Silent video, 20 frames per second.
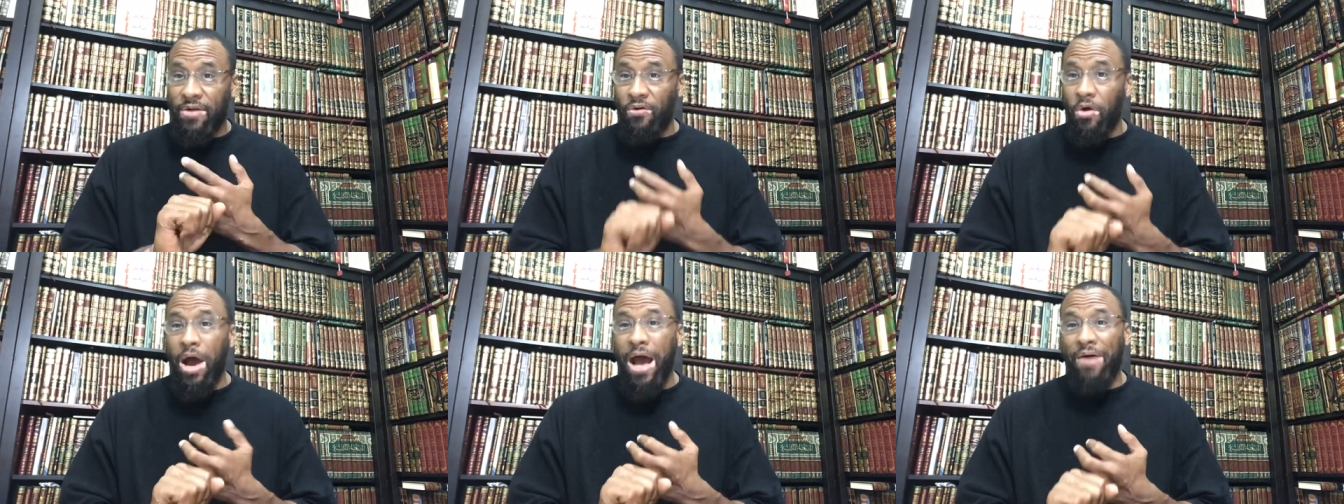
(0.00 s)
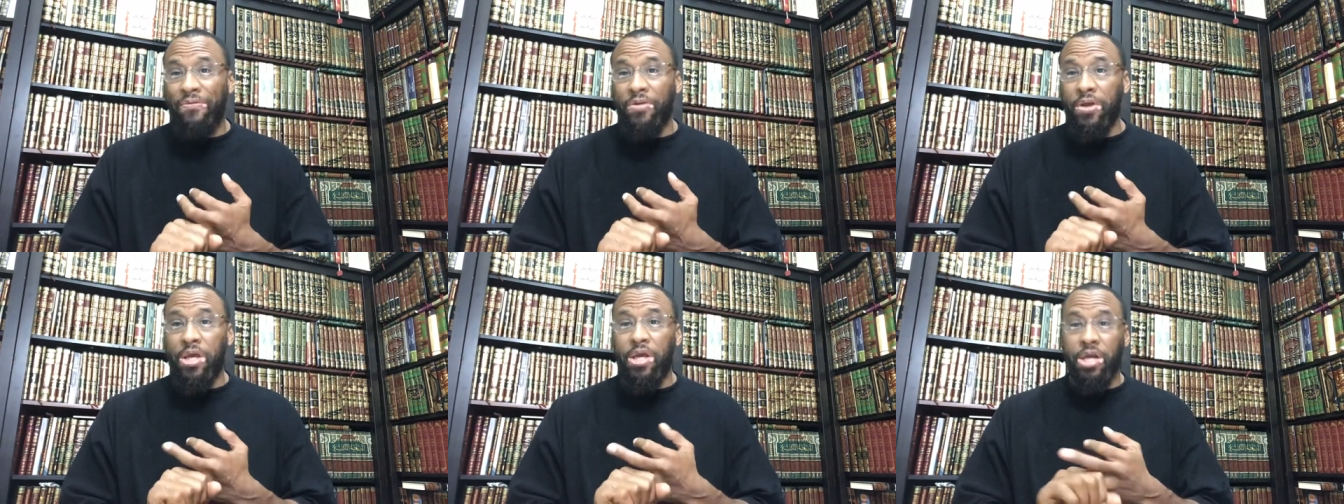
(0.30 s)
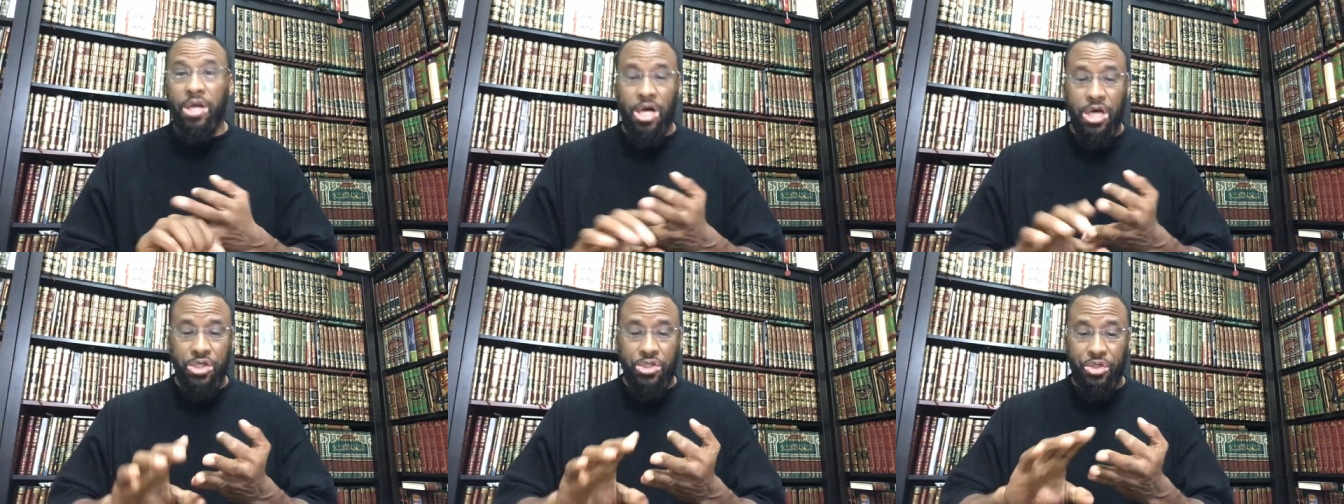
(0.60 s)
several
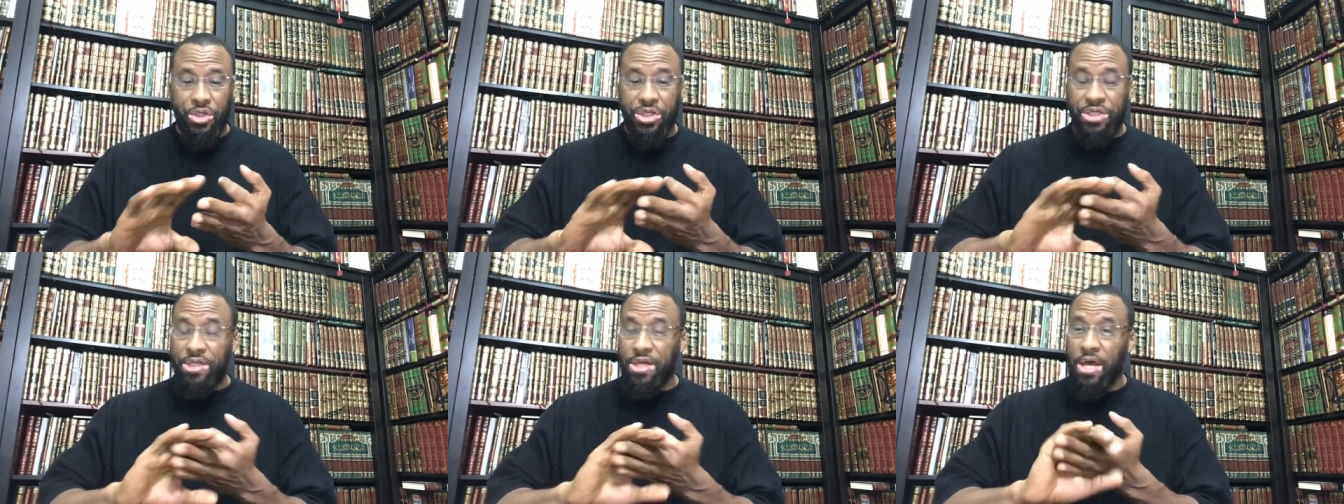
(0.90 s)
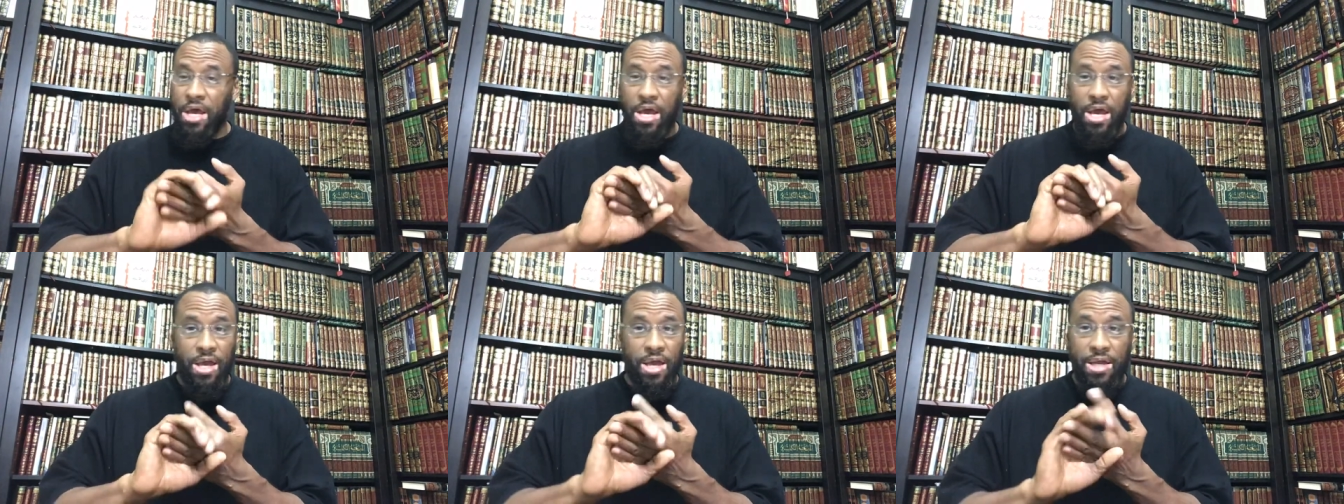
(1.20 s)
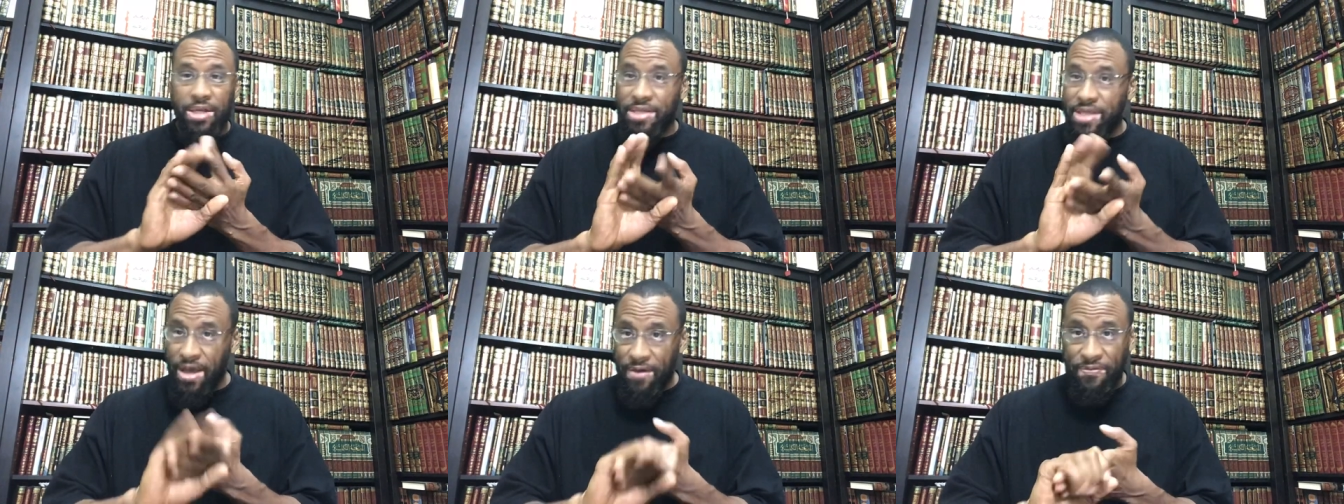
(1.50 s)
African countries,
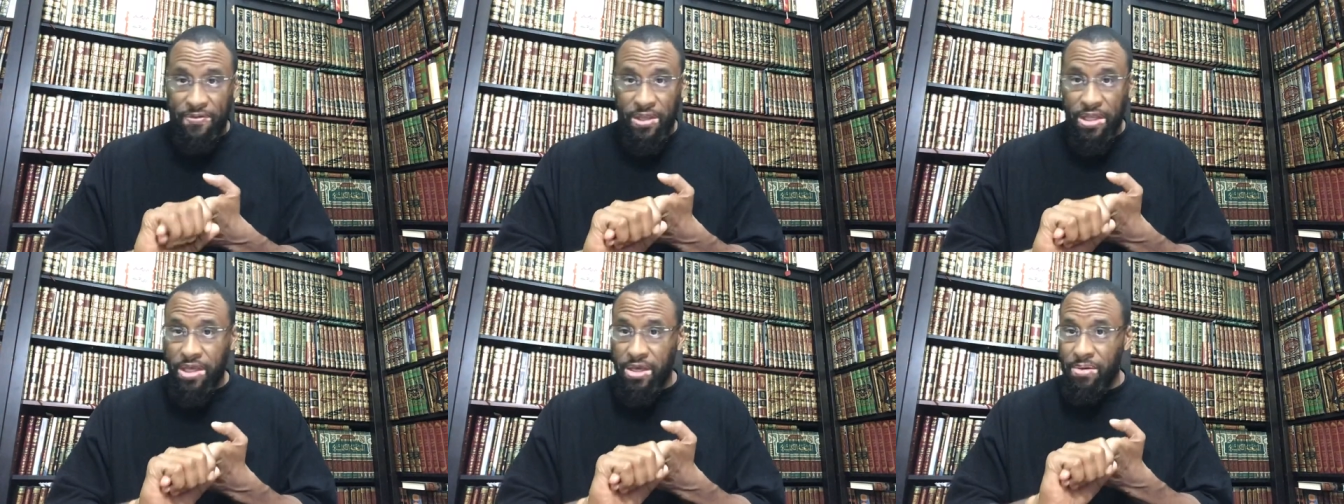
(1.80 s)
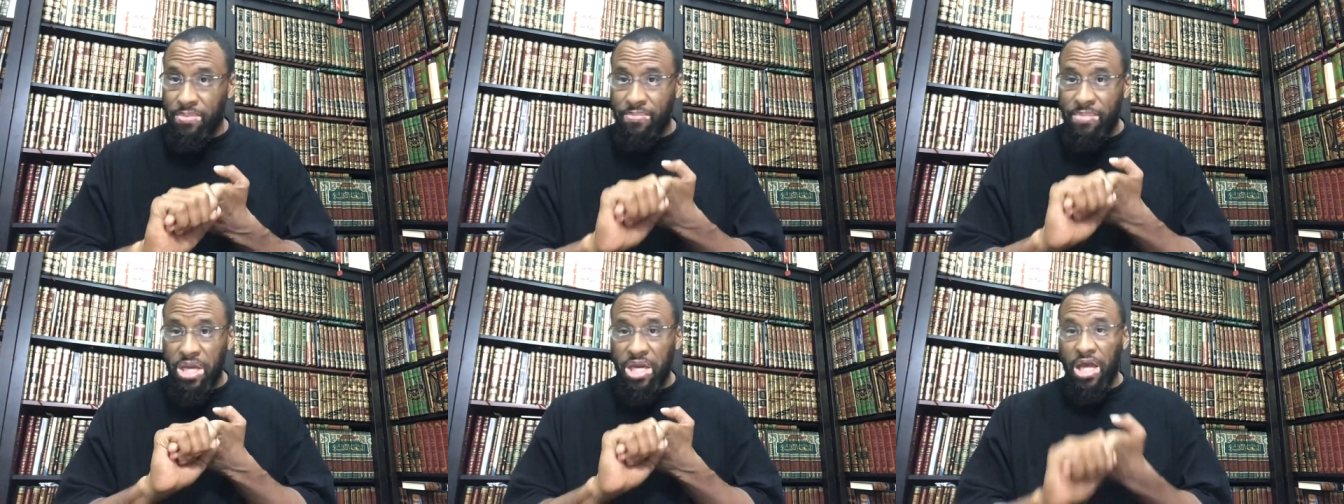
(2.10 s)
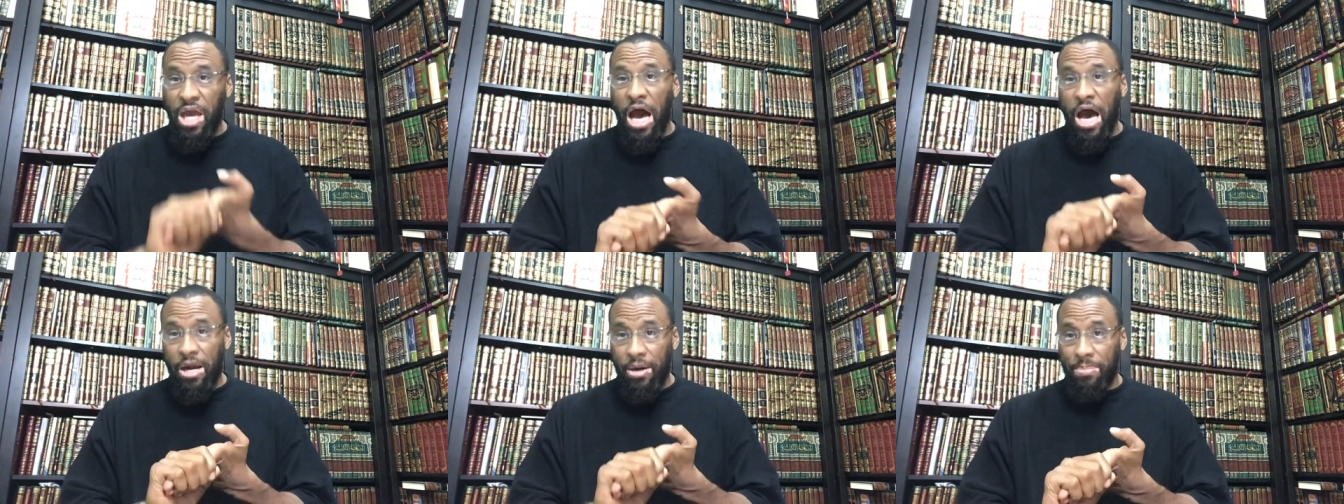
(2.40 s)
definitely
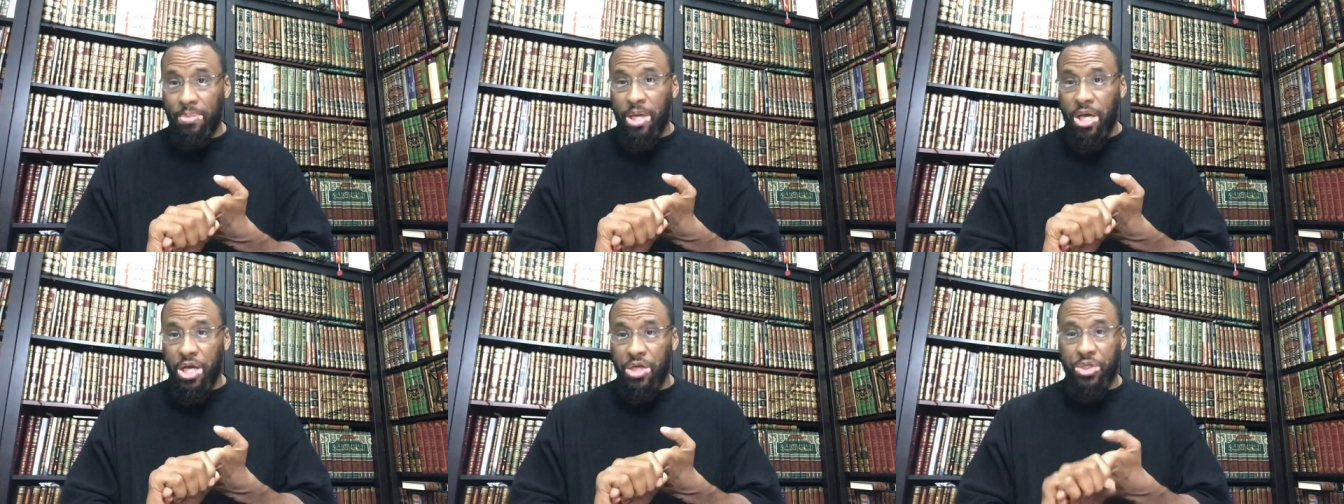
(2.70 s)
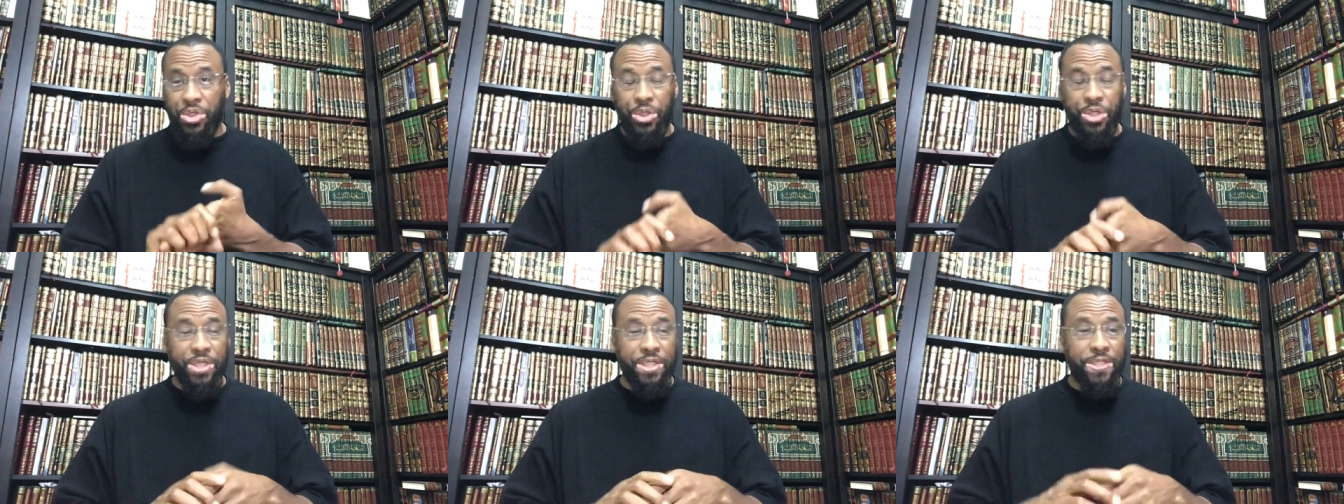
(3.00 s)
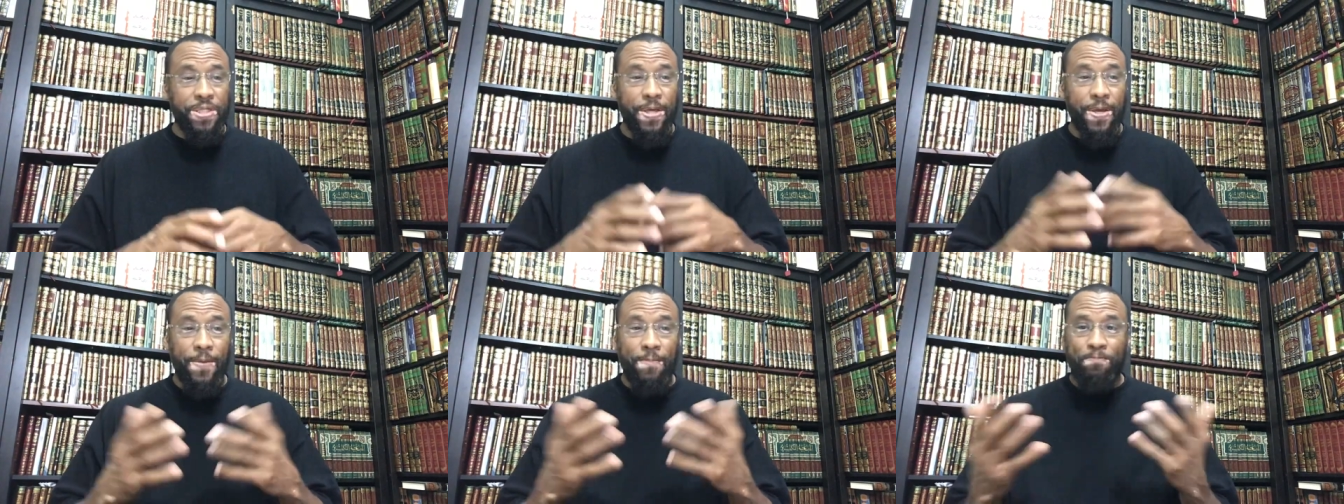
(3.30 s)
in many Arab
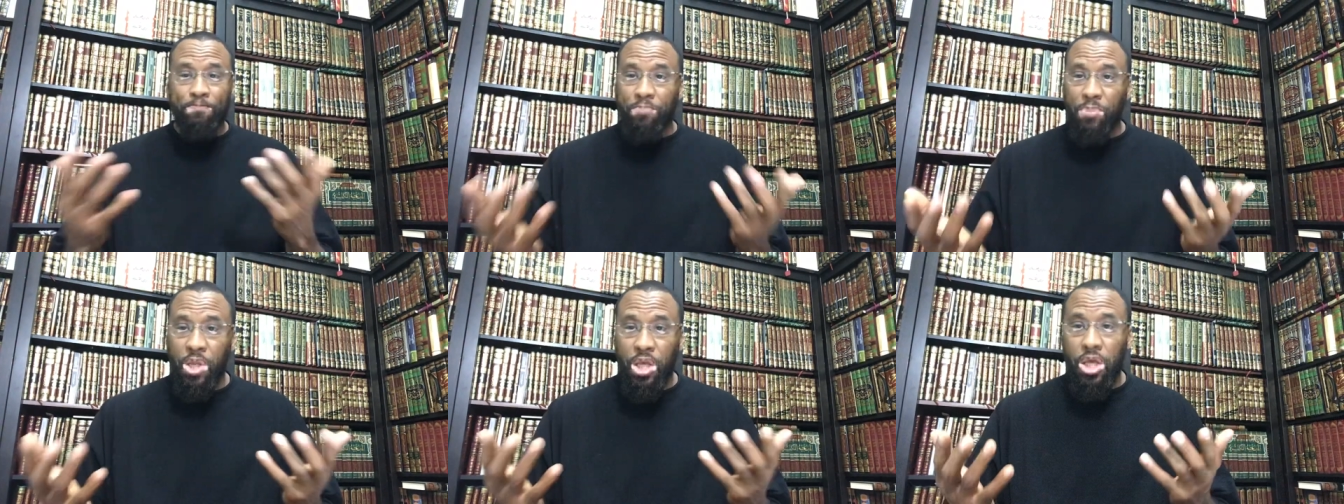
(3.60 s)
countries,